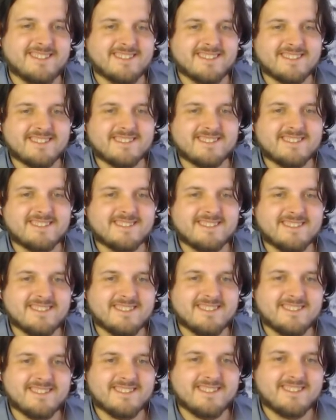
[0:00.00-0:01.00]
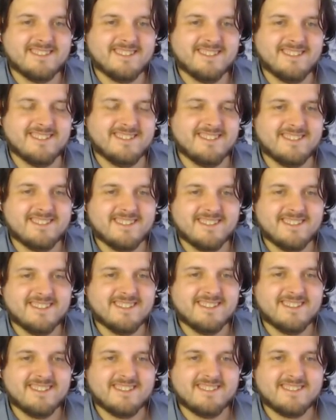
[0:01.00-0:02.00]

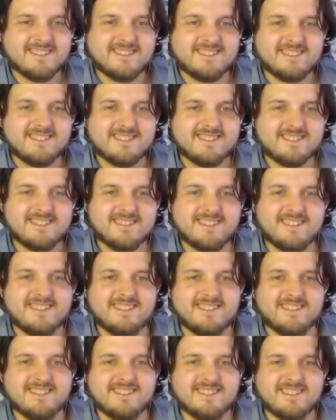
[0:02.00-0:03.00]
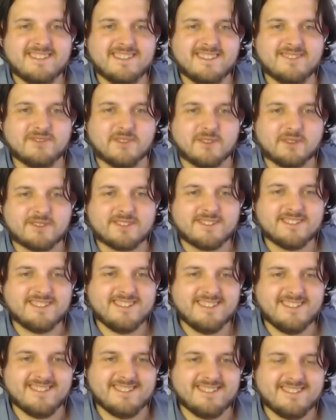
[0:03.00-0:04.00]

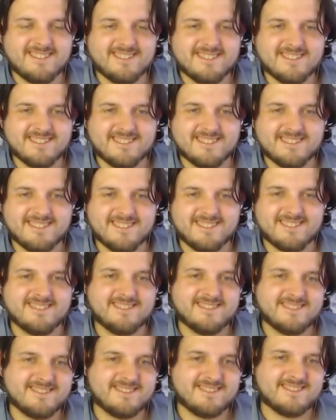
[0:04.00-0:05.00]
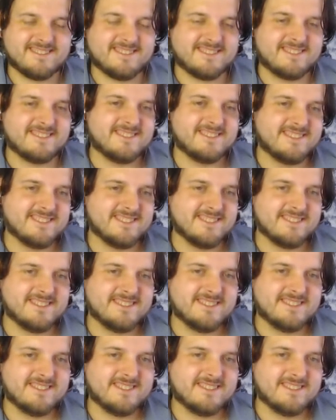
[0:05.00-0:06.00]

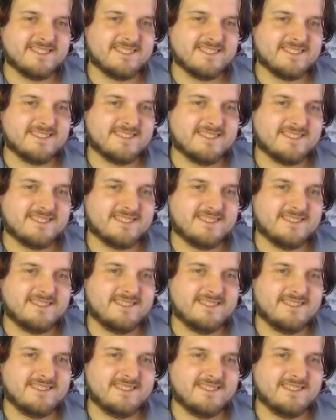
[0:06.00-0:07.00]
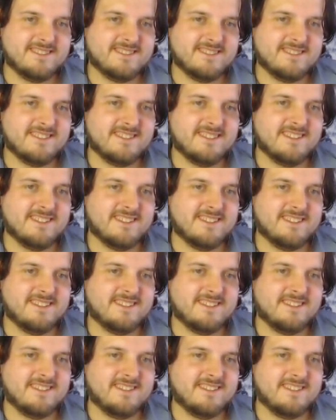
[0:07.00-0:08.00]
[no speech]